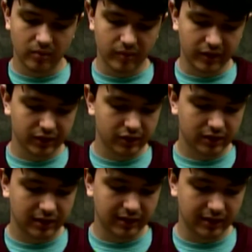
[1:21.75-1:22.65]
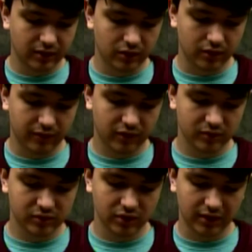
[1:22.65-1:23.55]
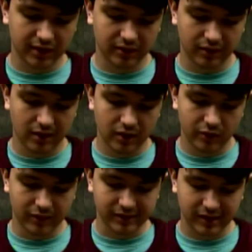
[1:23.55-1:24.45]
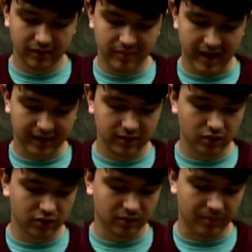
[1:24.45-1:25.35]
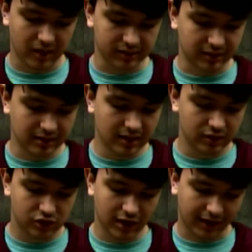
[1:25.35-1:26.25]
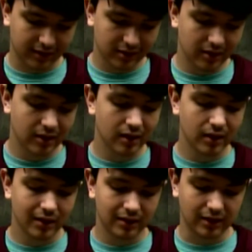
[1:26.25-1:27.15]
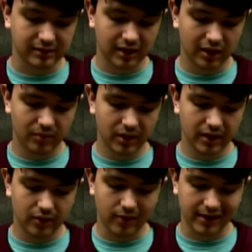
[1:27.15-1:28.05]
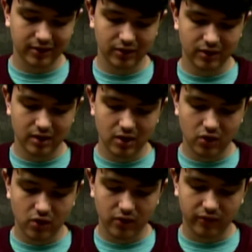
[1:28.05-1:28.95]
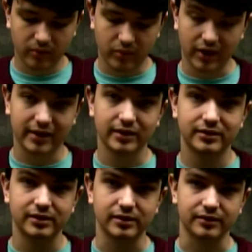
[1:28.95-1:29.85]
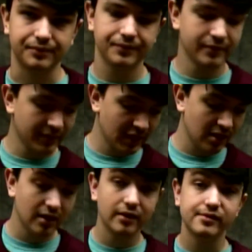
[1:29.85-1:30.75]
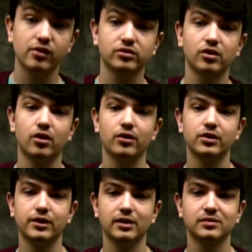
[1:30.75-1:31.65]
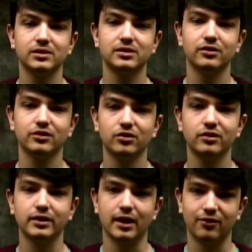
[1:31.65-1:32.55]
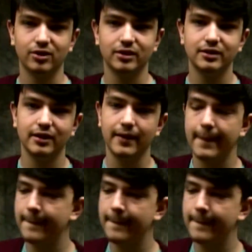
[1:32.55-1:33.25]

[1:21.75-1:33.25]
Bring your clean uniform so you can receive back your deposit check. Let's celebrate a record-breaking season. Those are all your announcements, Silverton, and have a good day.